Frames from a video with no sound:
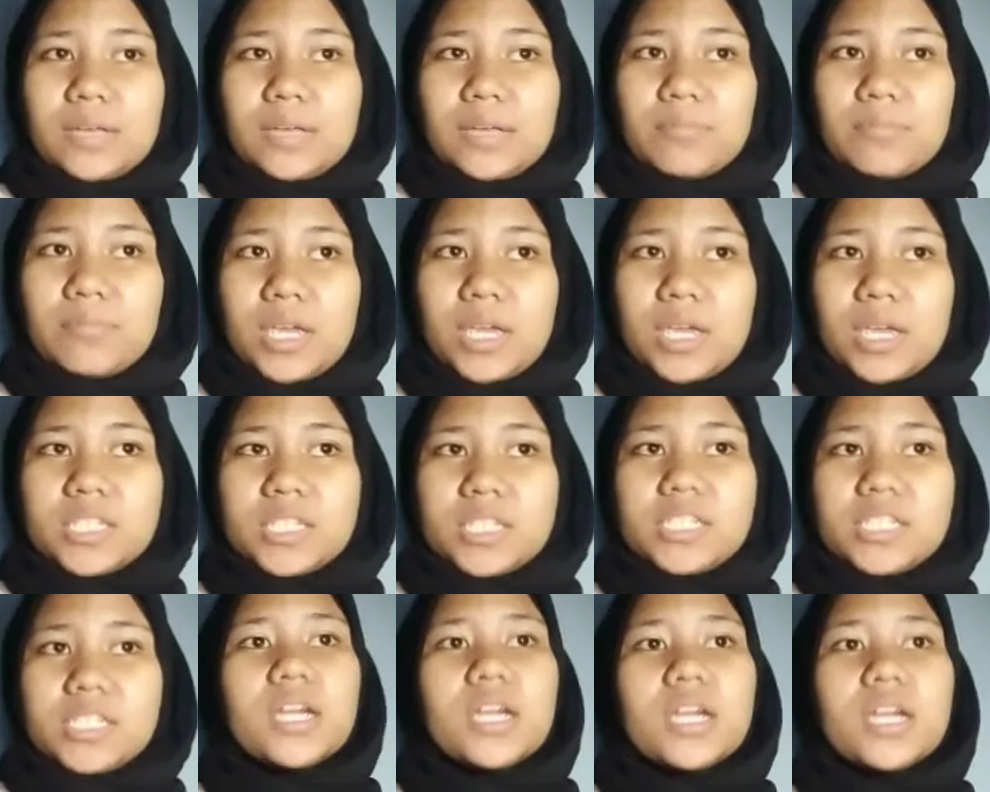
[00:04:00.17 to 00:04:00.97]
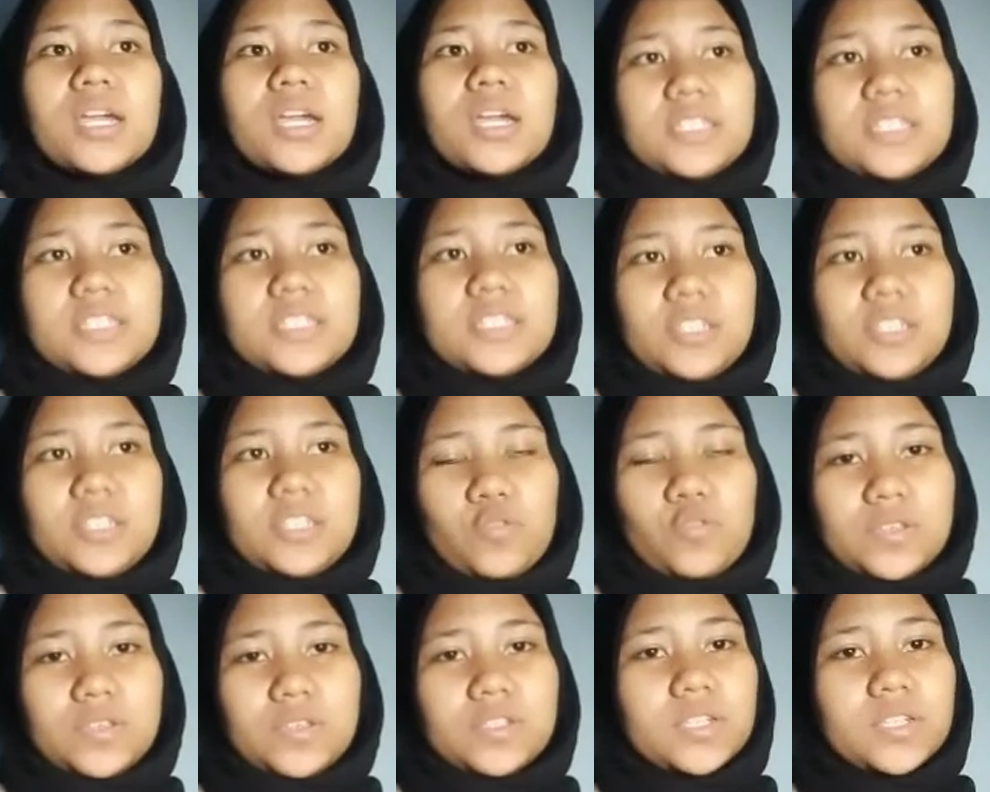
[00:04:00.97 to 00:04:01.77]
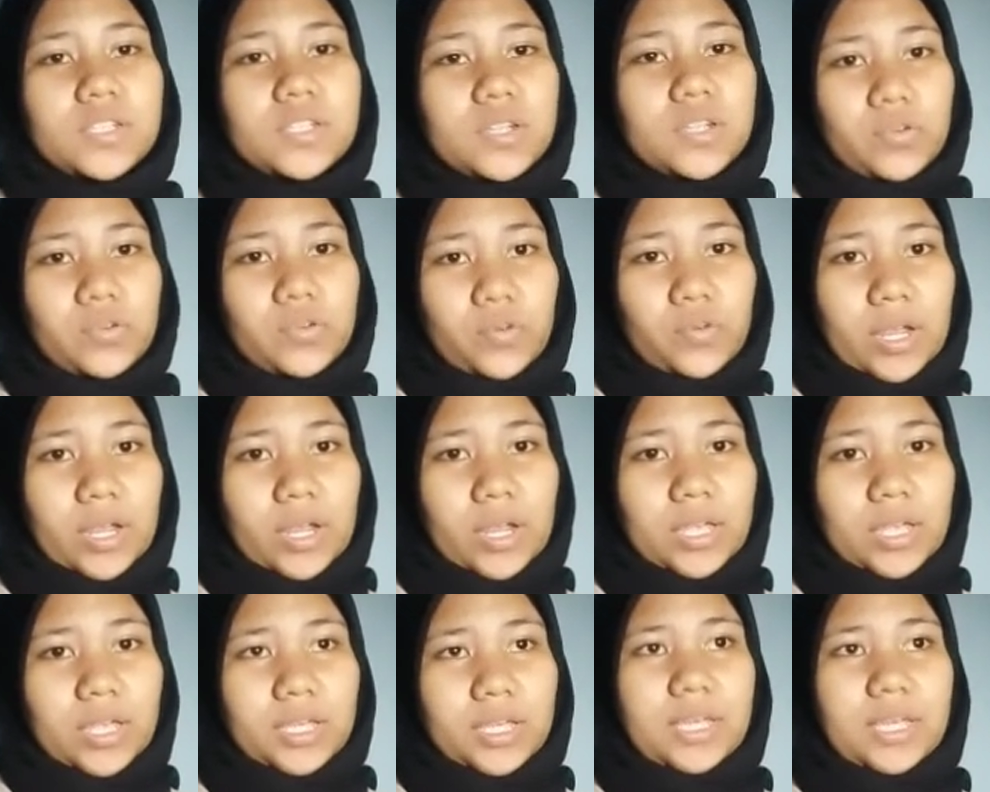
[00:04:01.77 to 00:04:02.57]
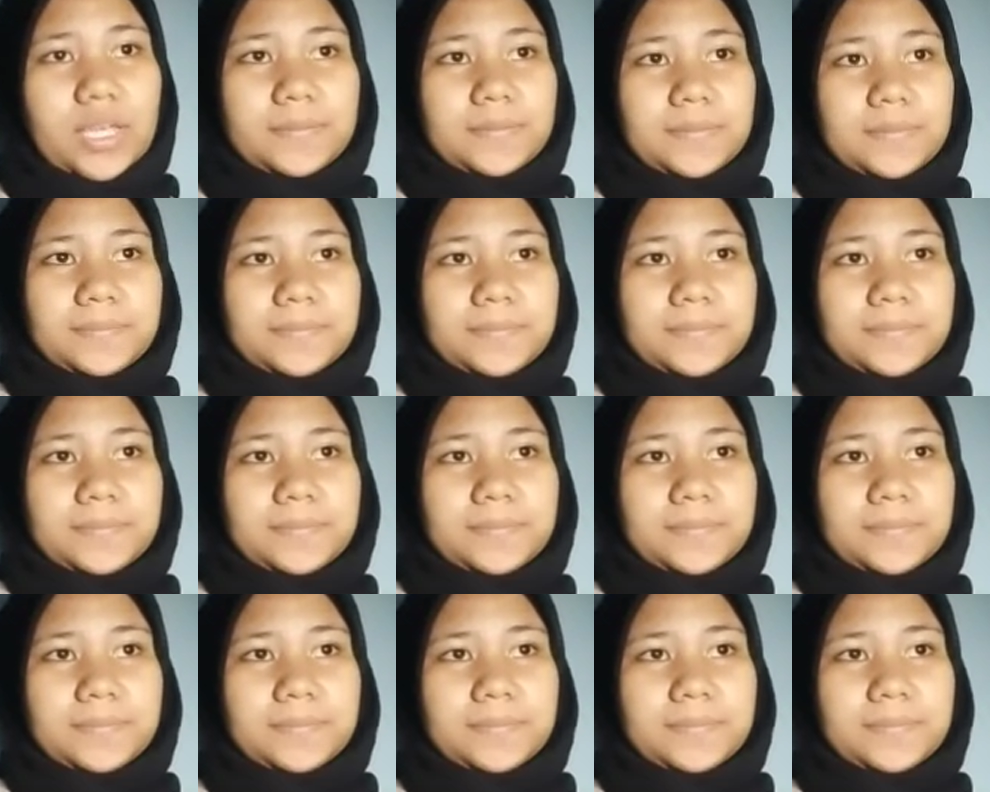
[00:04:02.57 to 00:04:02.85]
a match. She was crying.